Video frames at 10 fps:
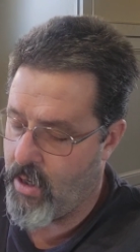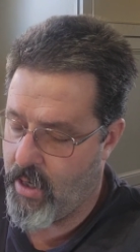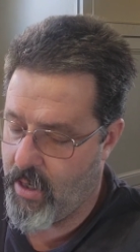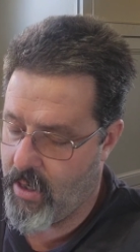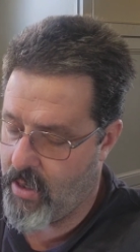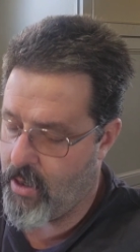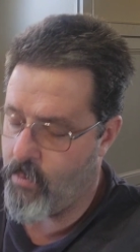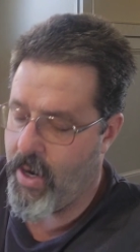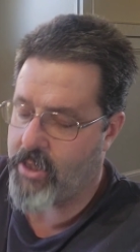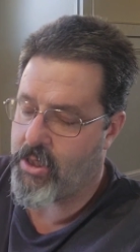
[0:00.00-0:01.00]
And,
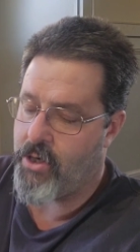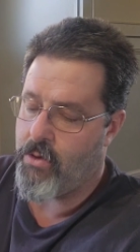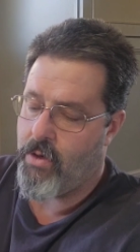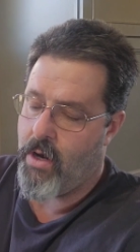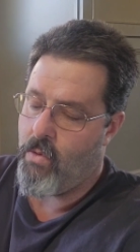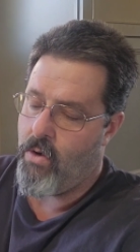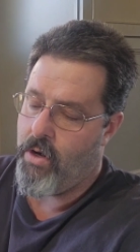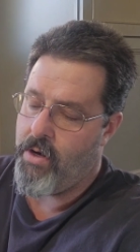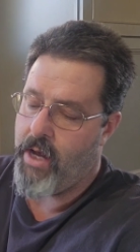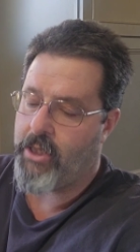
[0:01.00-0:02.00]
oh, actually, I do got
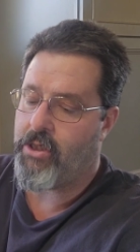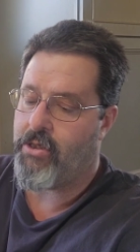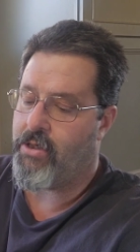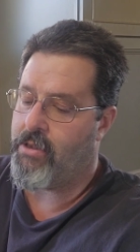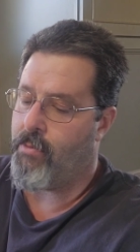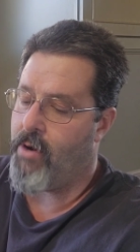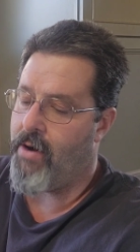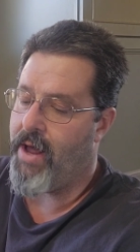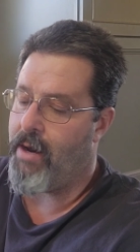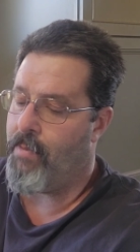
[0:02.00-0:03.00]
one. Actually, it's a
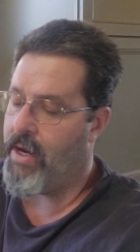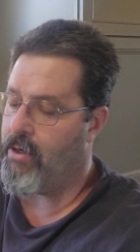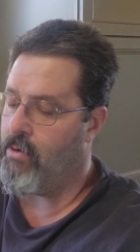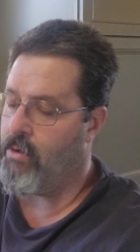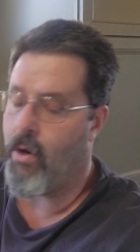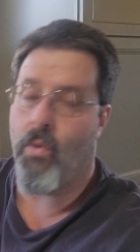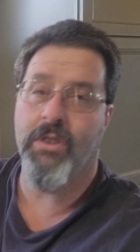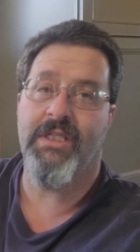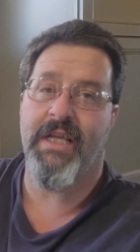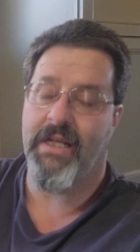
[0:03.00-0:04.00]
brown jalapeno. Got
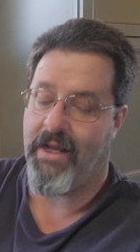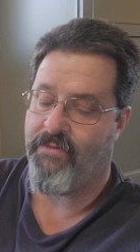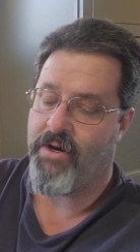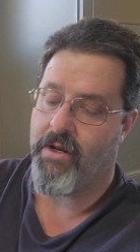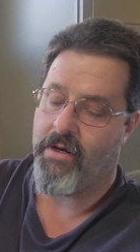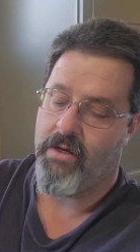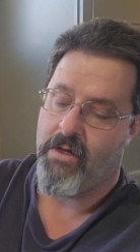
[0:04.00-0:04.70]
one seed left in it.